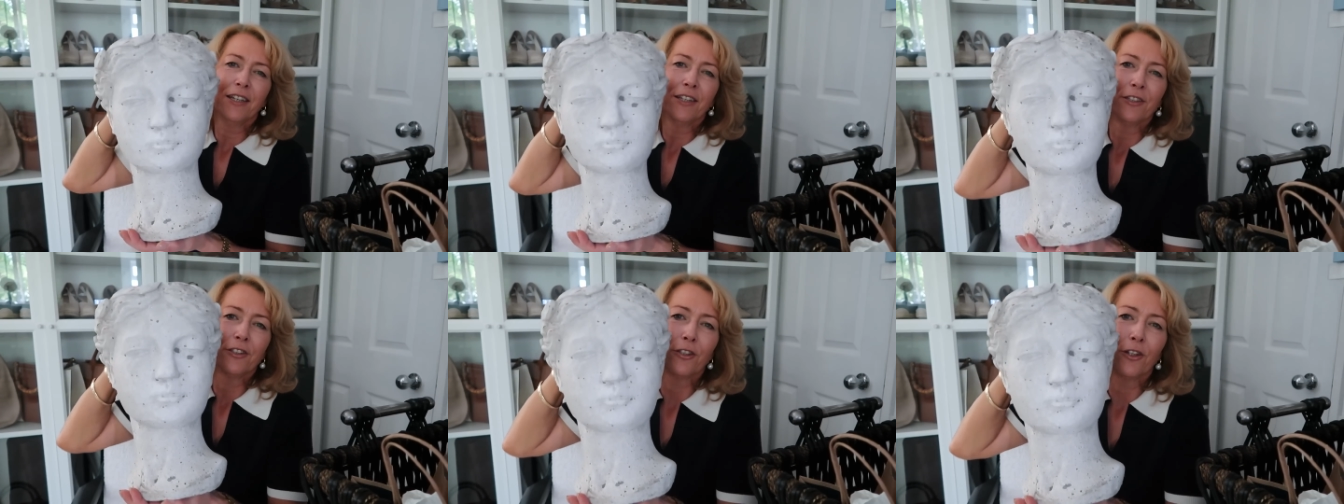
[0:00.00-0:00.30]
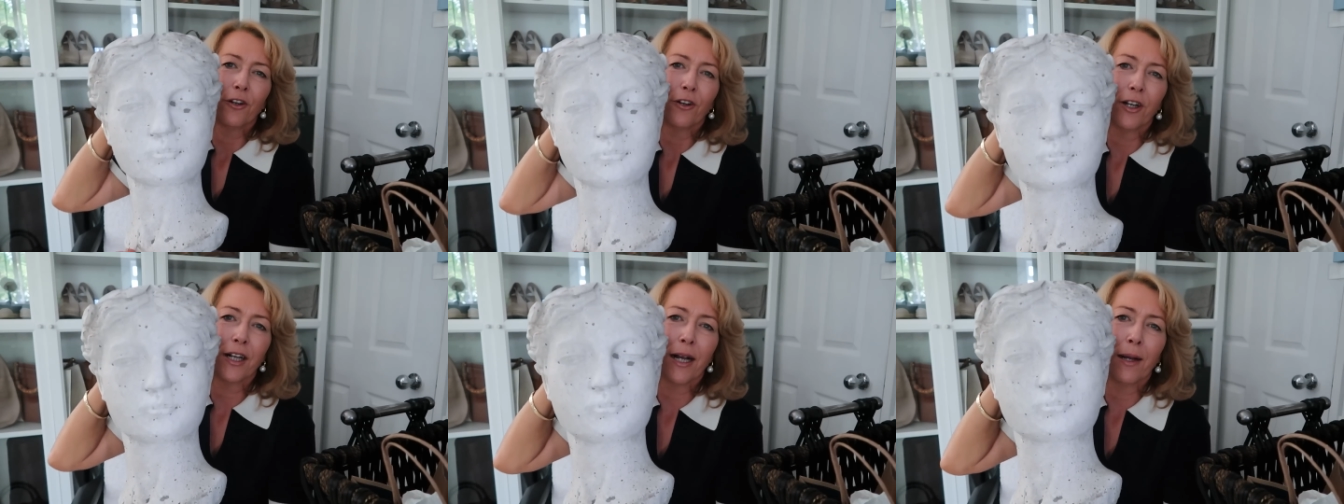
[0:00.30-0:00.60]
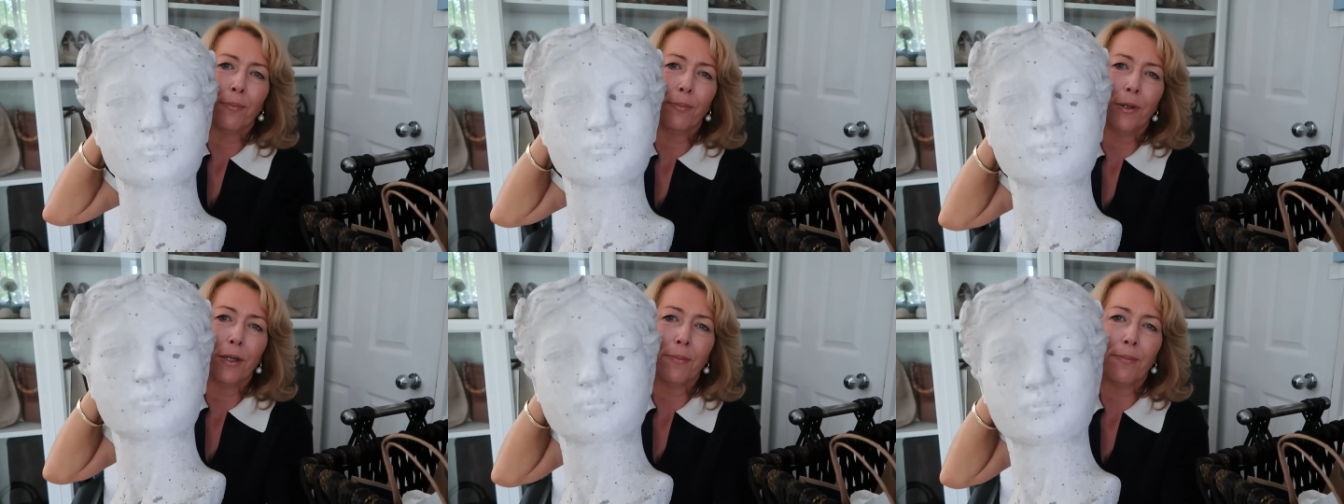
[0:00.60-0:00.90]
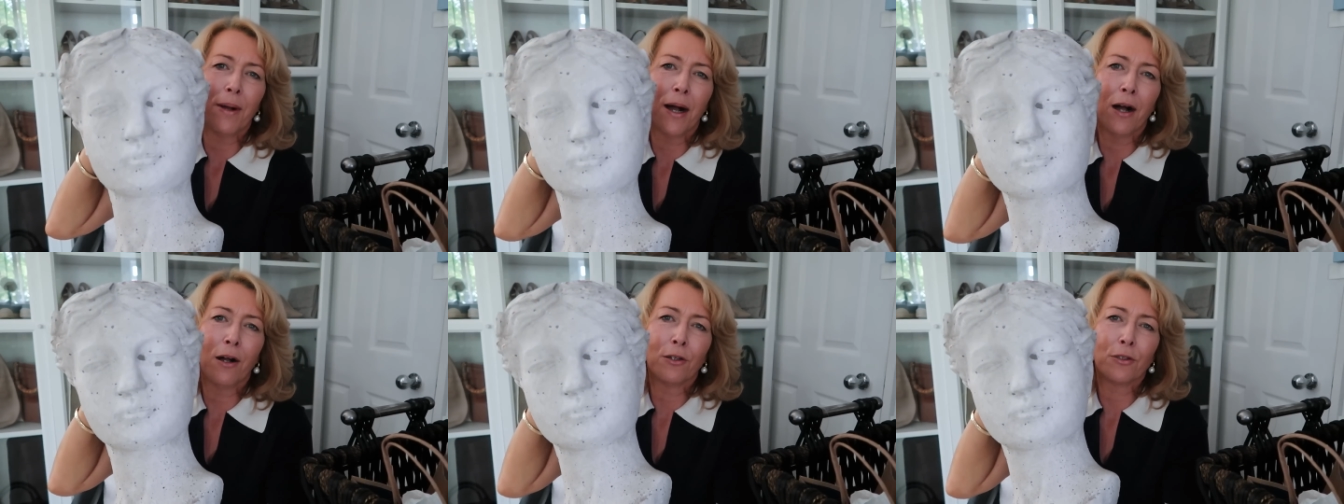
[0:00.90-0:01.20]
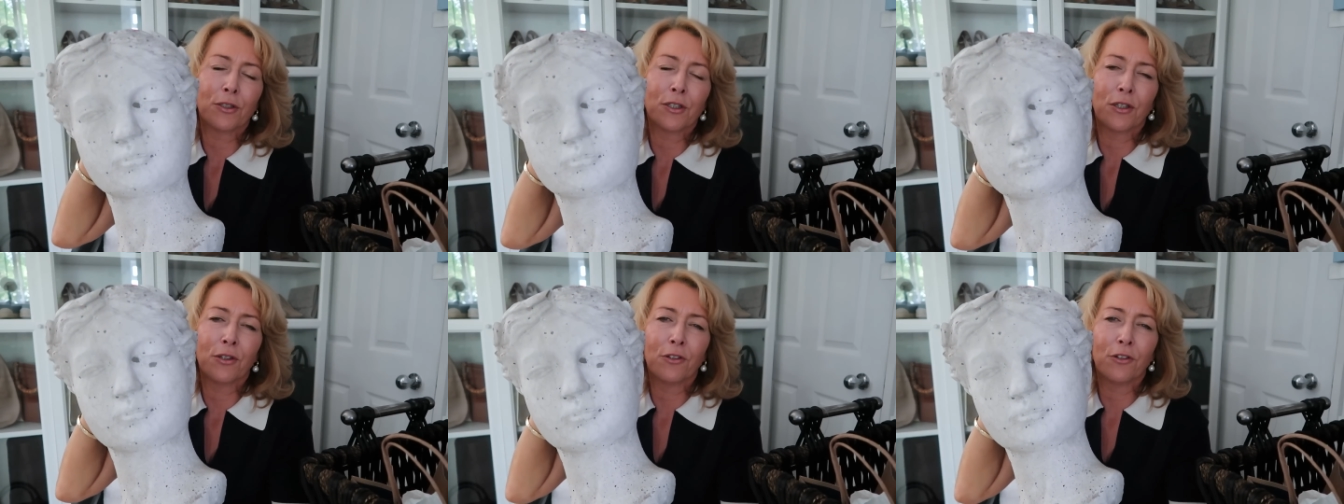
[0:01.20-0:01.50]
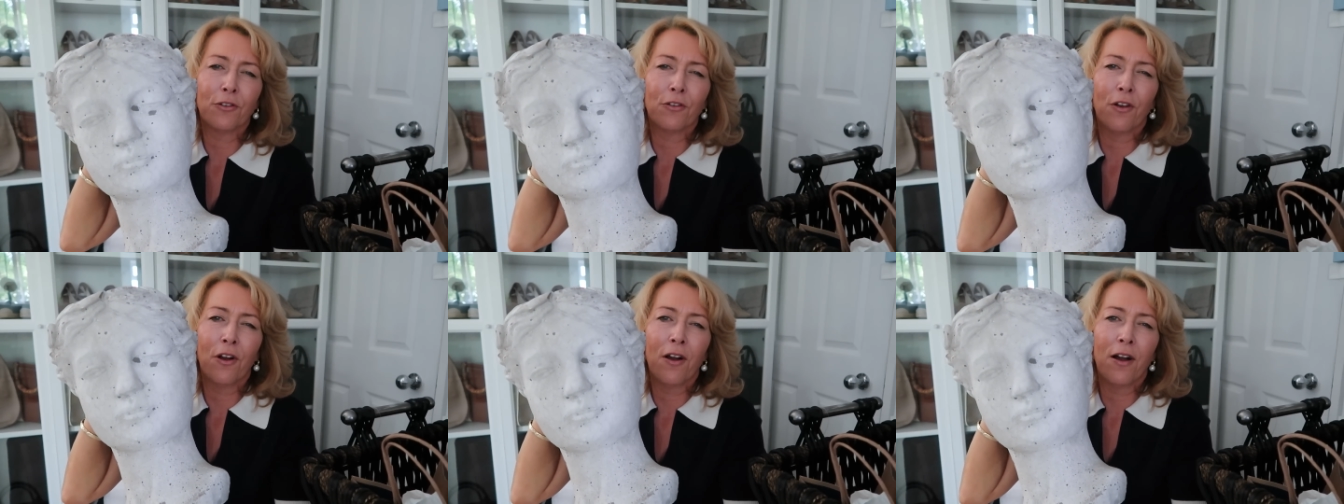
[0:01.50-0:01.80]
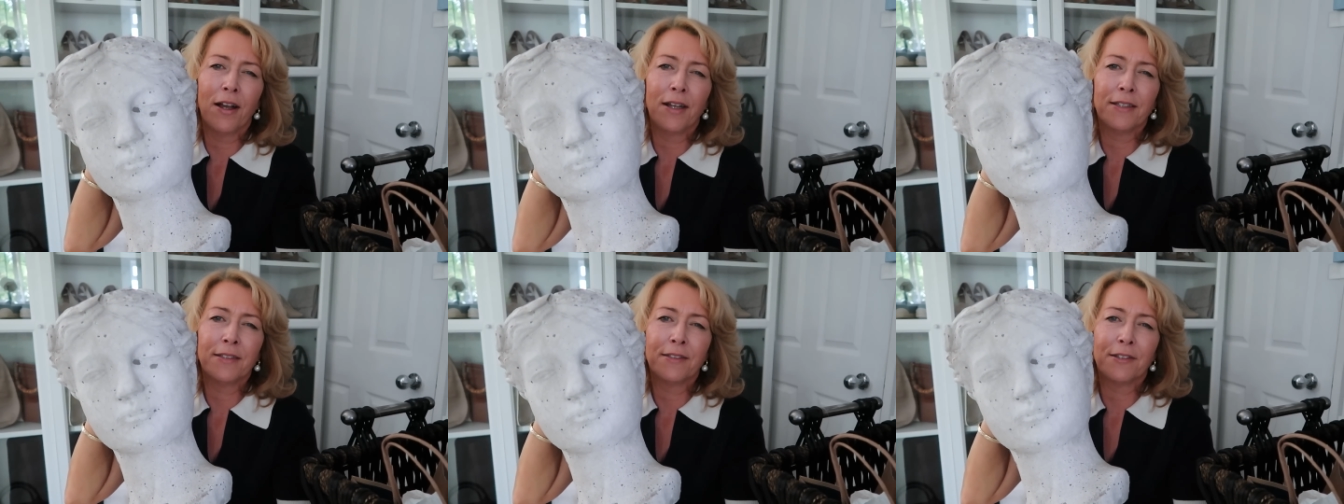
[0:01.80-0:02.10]
She's got a couple of marks on her
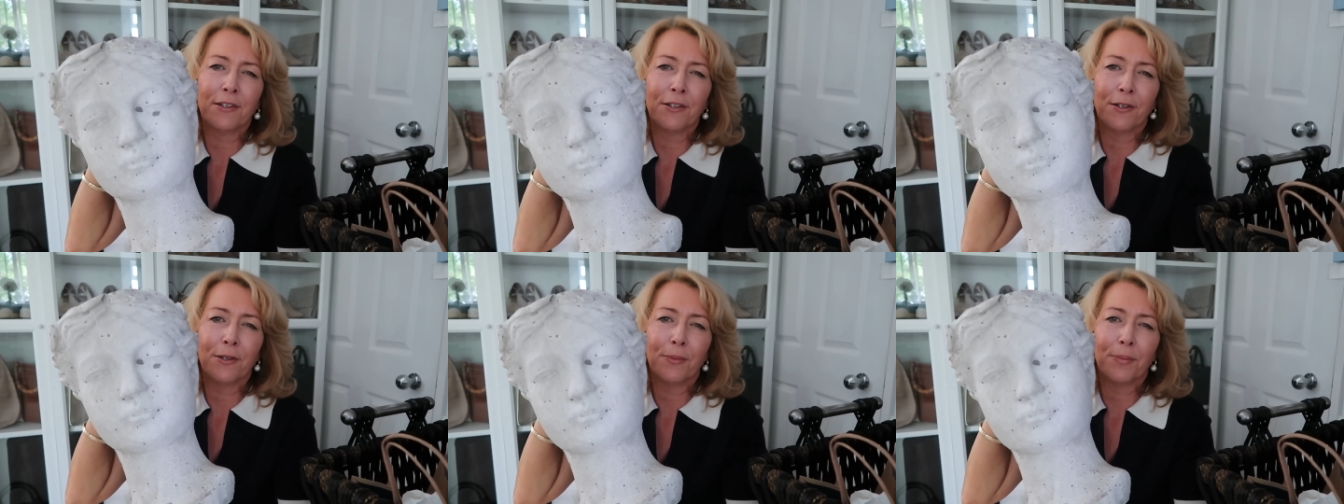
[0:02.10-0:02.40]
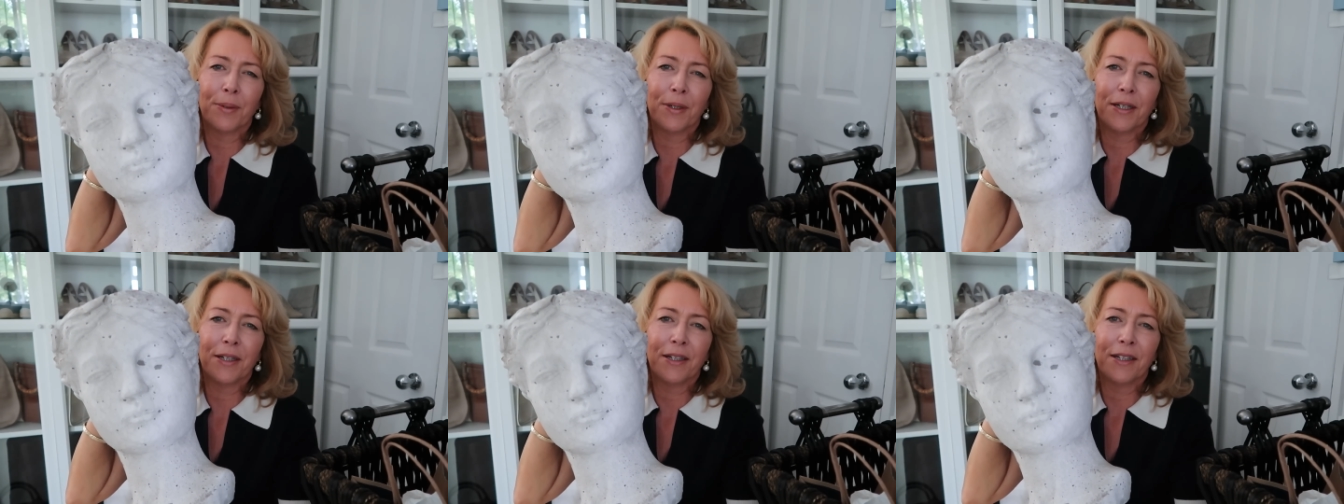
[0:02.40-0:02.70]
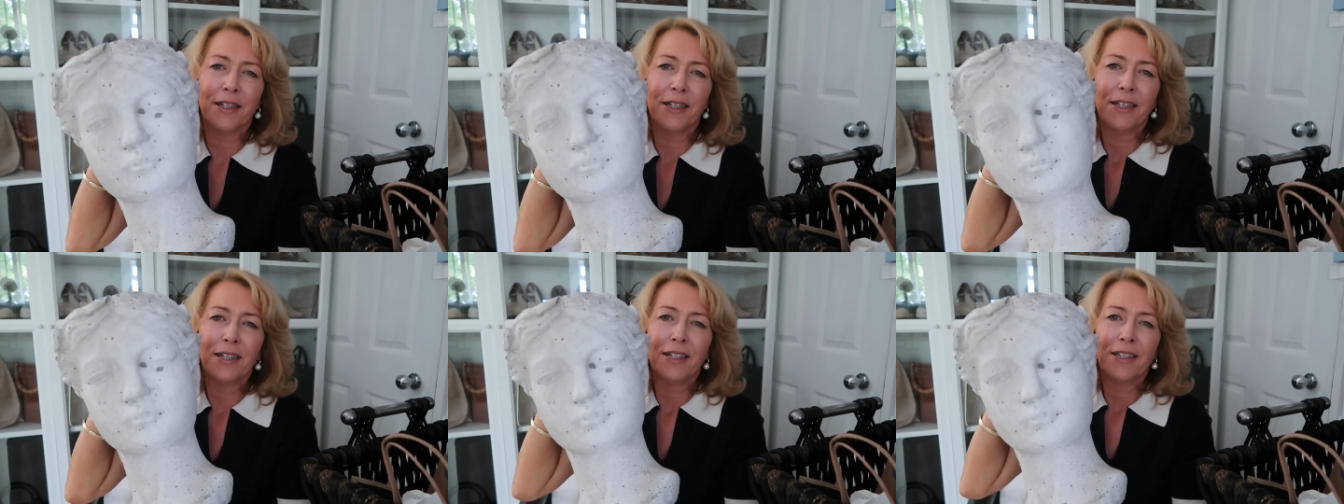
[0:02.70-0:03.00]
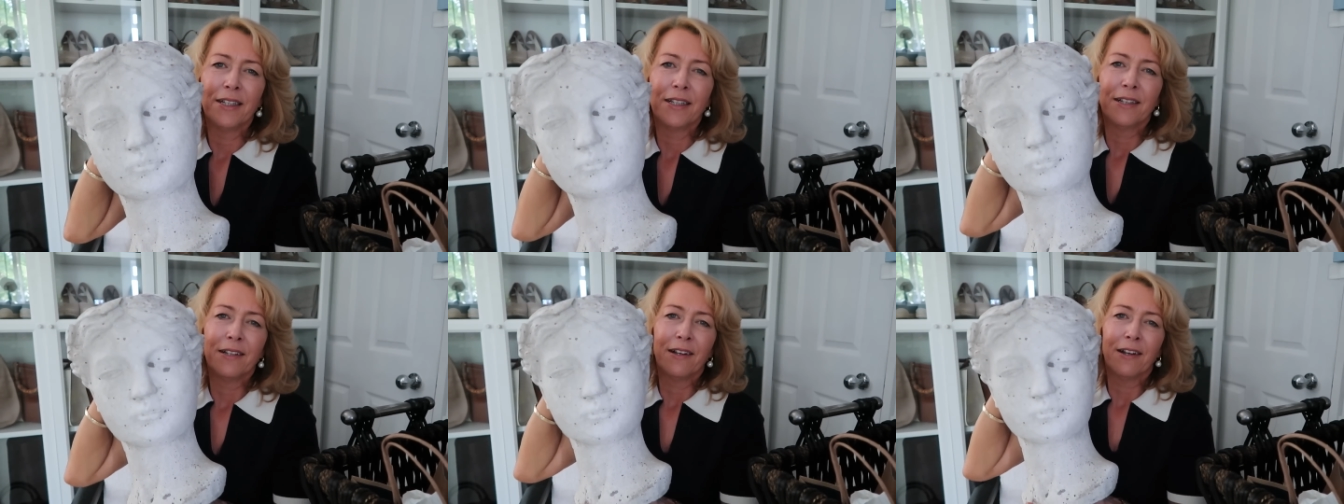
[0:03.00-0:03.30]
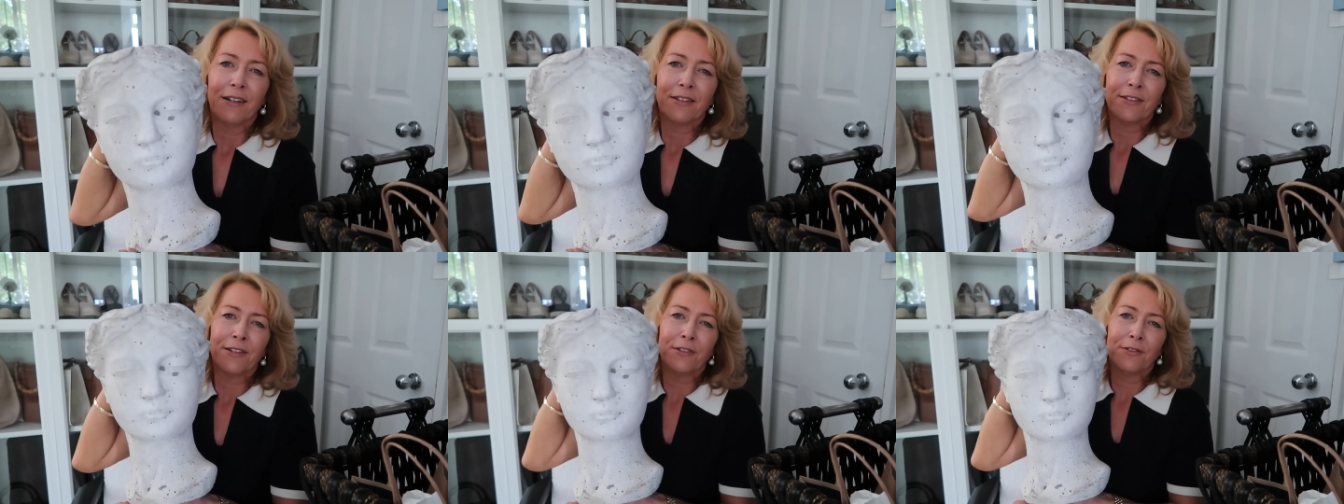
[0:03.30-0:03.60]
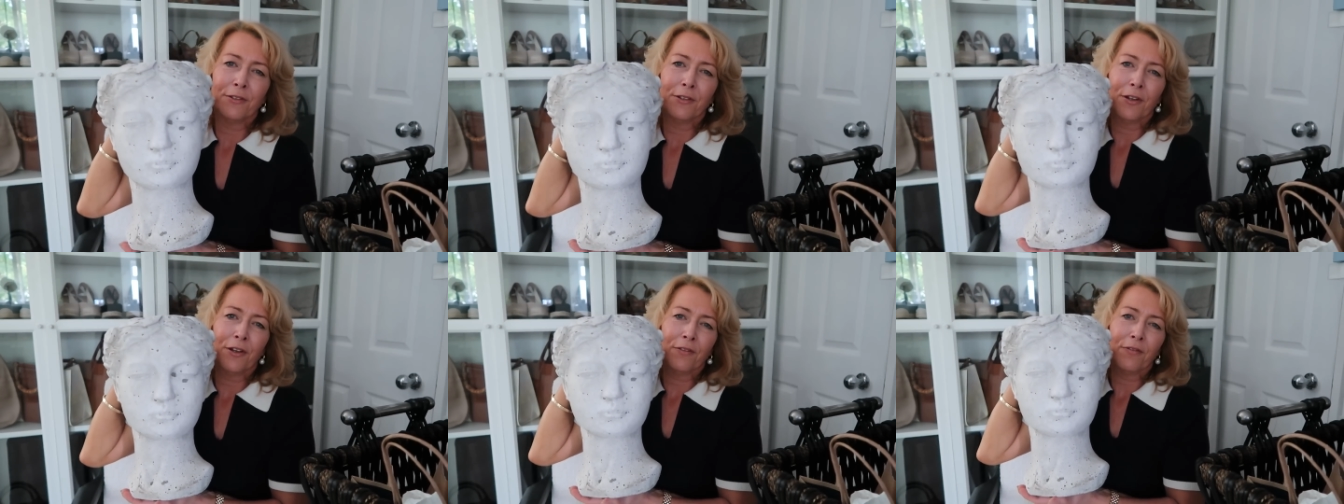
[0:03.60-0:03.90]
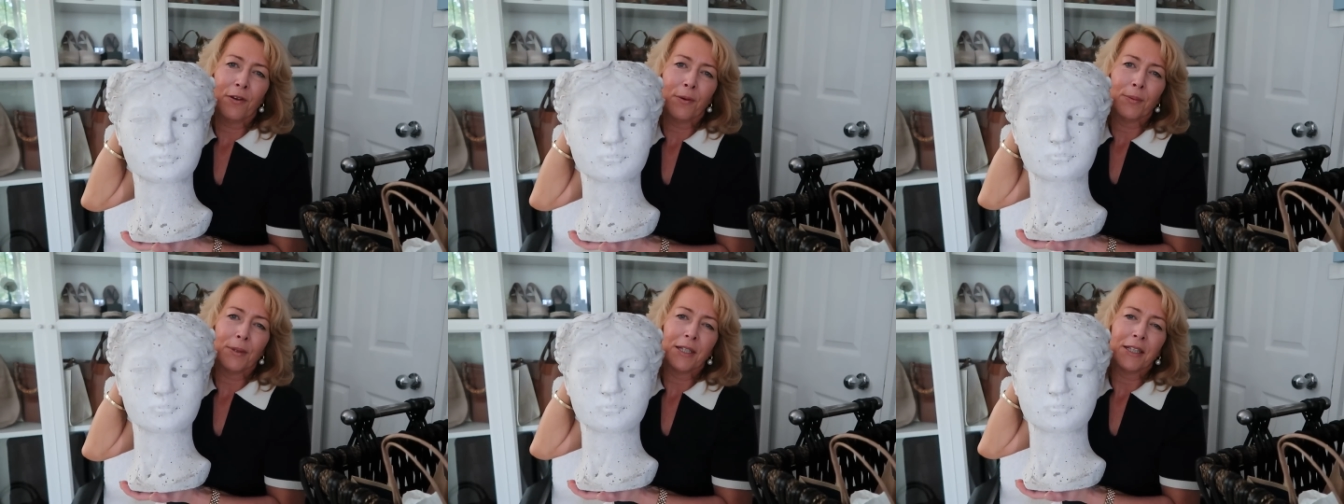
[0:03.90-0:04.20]
eyes, look, but I don't know
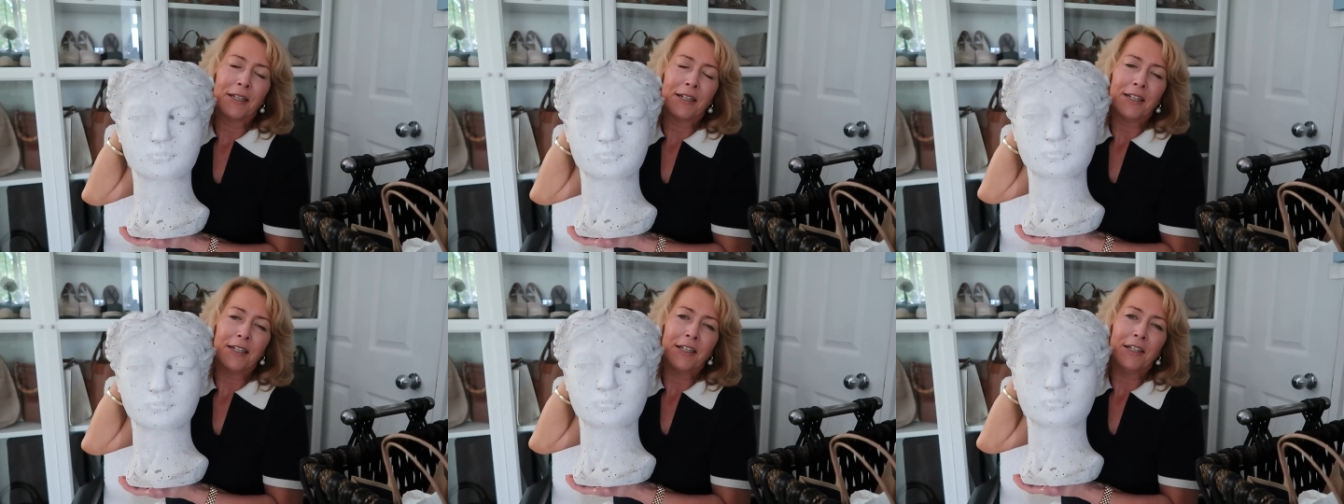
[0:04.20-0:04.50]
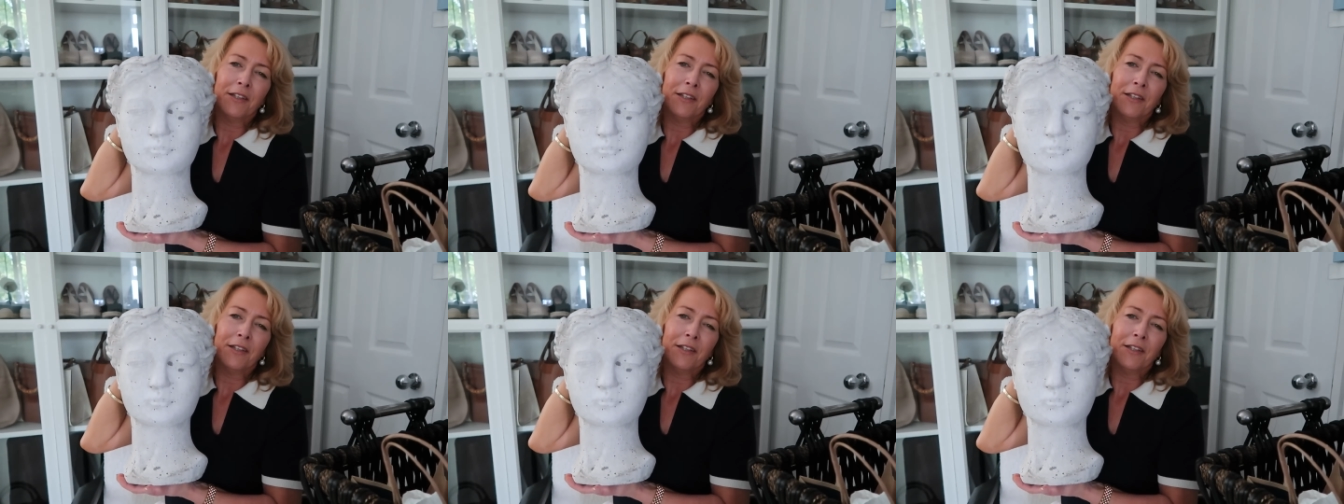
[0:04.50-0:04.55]
if I'm going to